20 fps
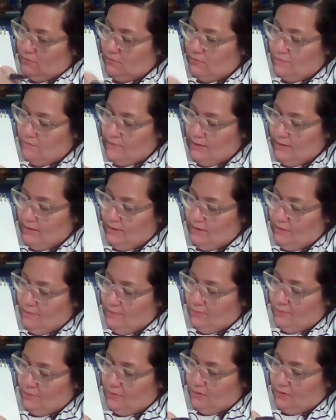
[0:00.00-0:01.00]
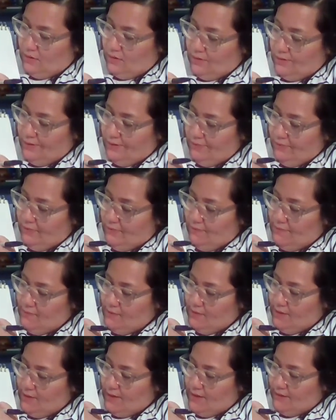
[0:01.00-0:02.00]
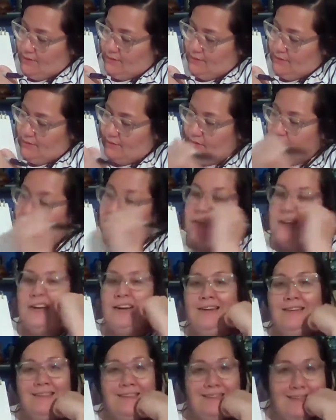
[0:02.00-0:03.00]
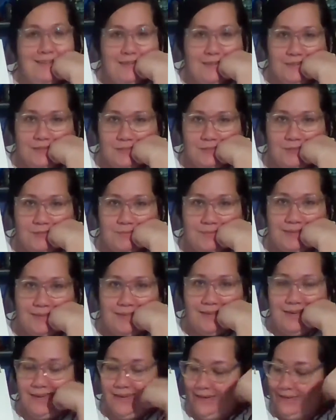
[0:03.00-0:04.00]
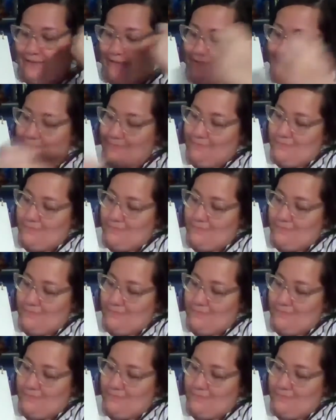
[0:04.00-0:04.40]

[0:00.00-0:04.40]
Make a couple lines for that. And he needed some legs.